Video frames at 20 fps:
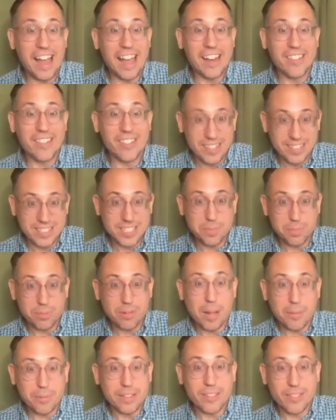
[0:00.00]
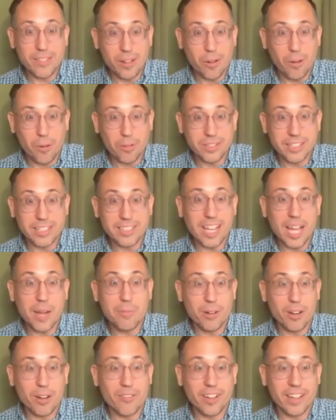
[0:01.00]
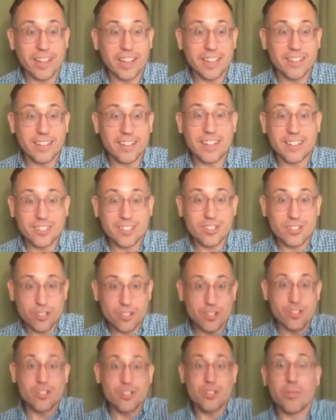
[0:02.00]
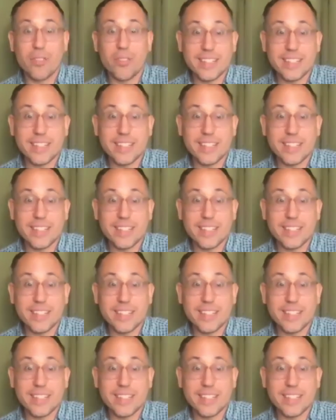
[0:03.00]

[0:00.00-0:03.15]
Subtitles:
This is probably the only time we're ever going to get to do this.